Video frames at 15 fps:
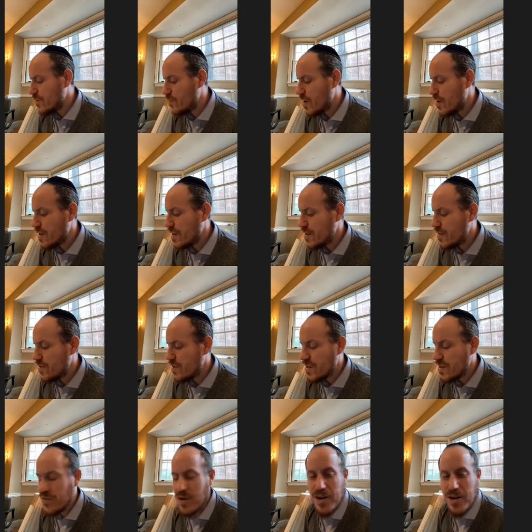where
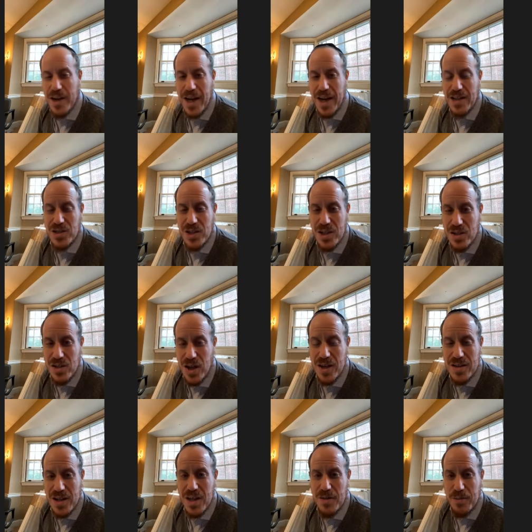he where he actually
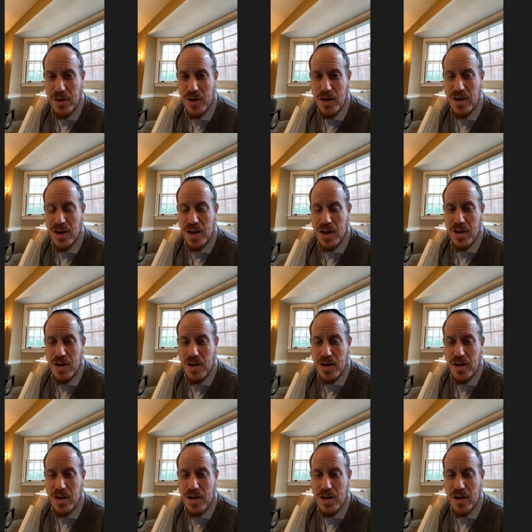dug deeper